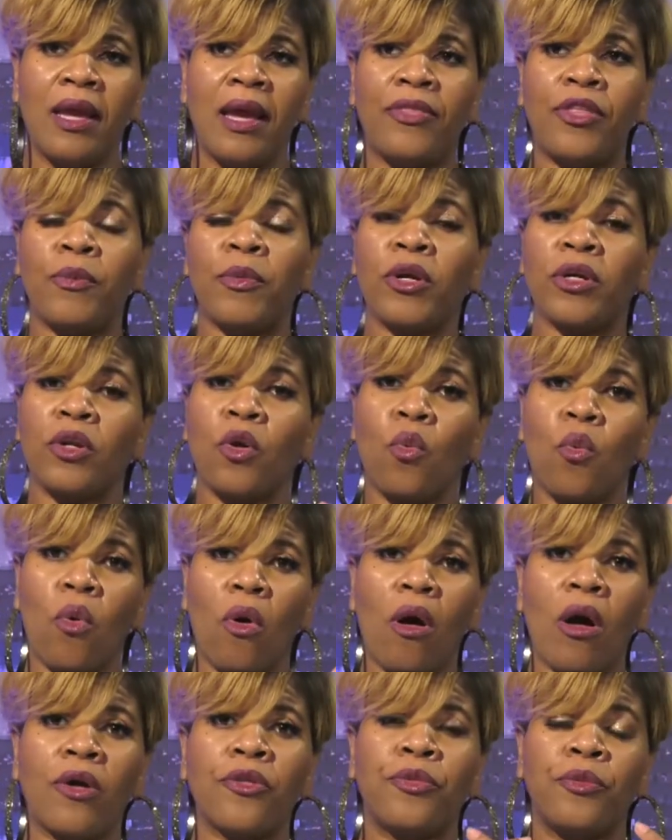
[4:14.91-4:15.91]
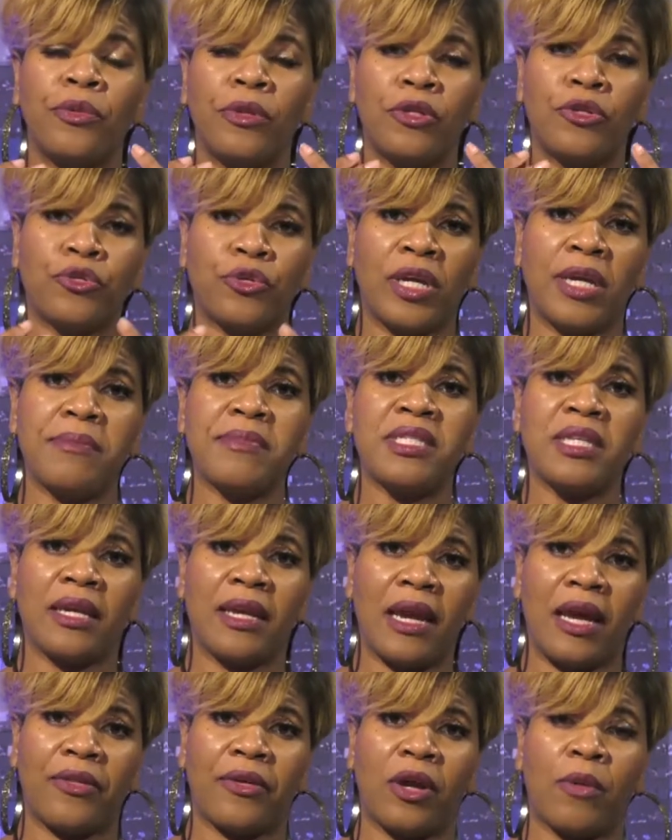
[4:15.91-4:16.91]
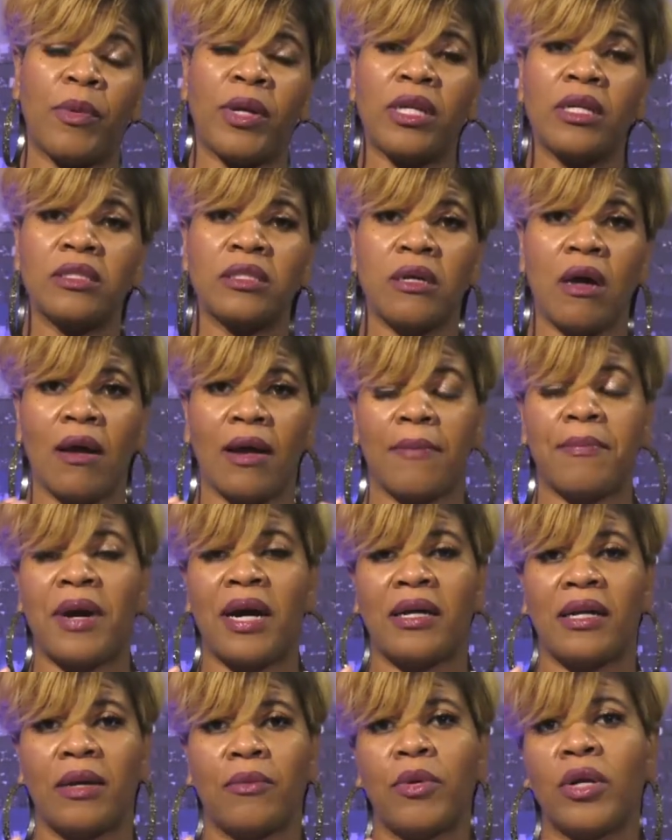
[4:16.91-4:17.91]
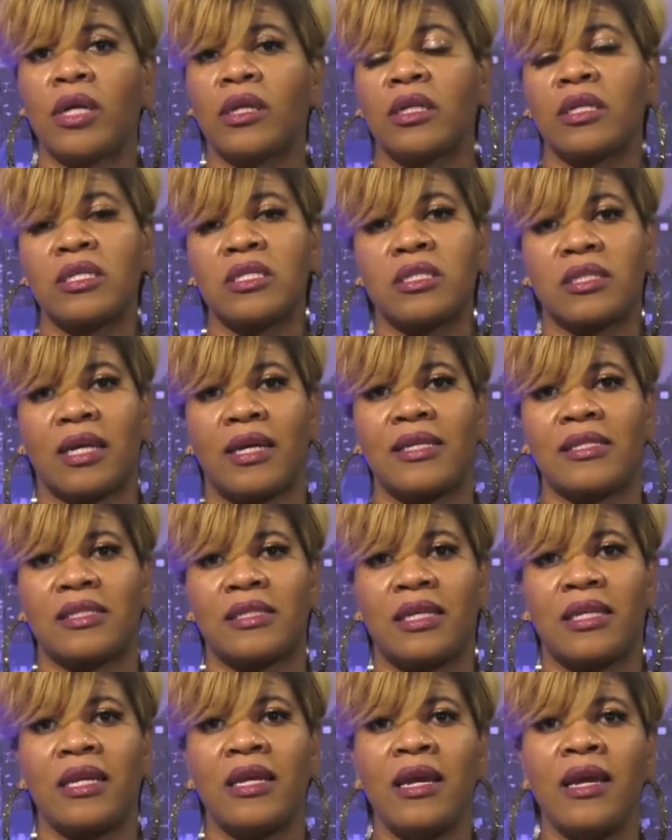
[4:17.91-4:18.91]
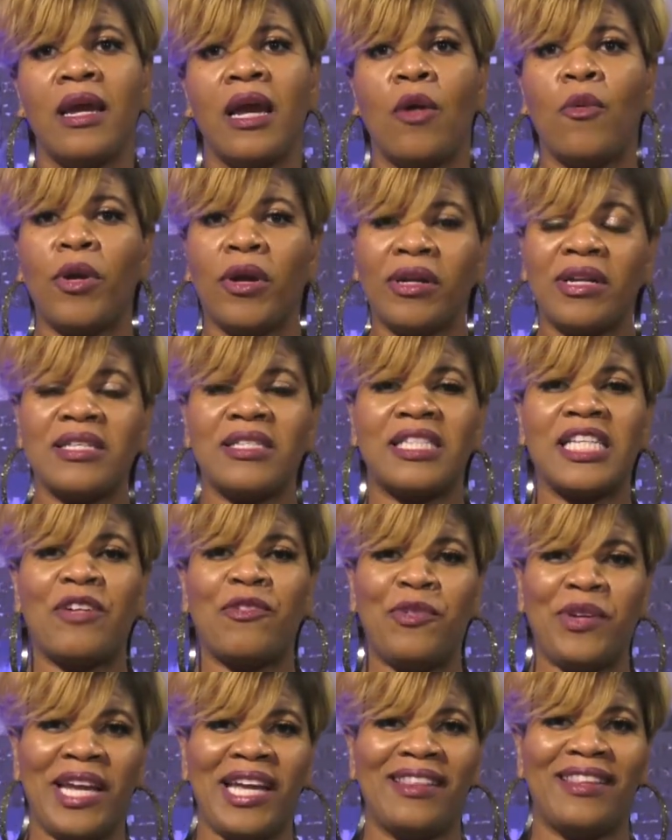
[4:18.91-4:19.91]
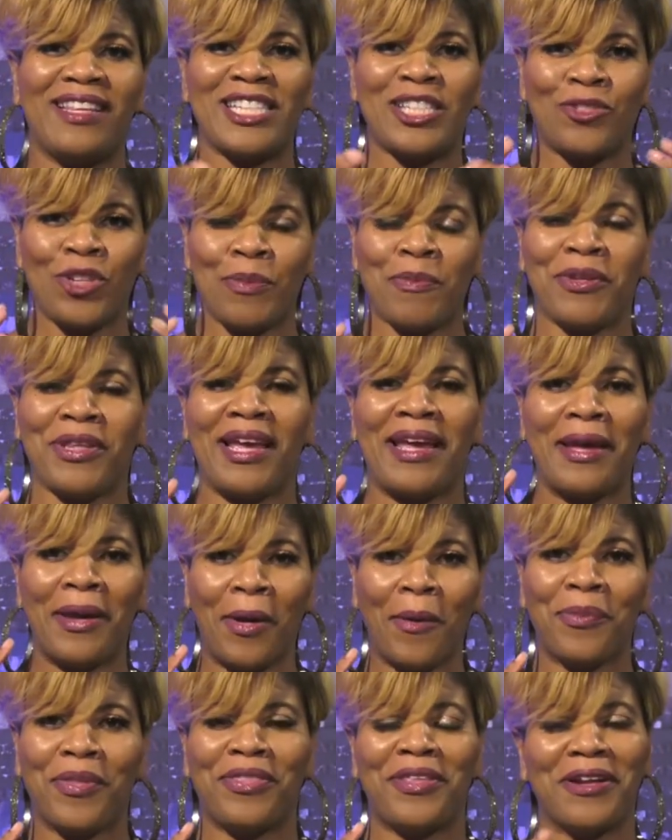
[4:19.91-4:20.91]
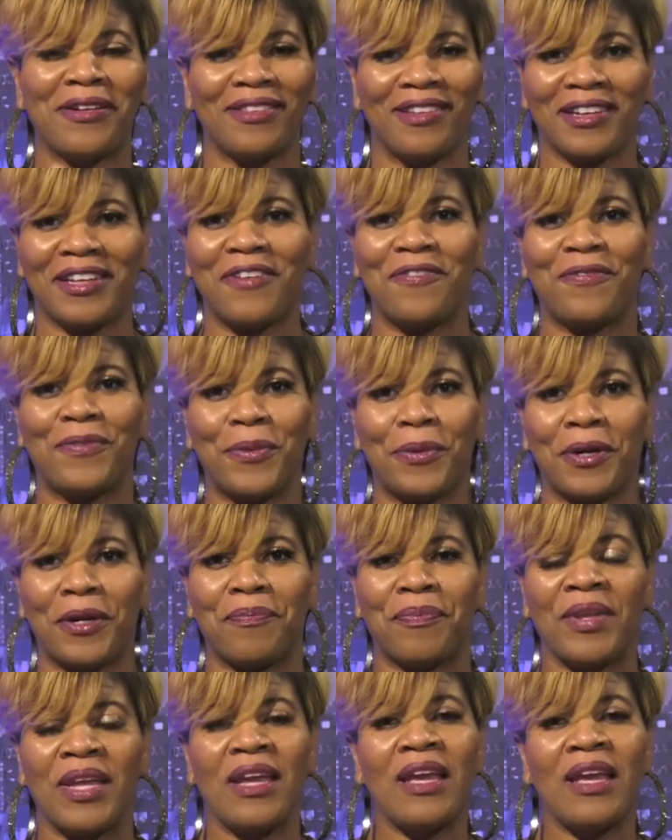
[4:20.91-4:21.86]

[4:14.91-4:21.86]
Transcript: Then we're going to walk through the dream together, and we're going to talk about it. We're going to discuss it. We're going to see if we can get this dreamer the help that they're looking for.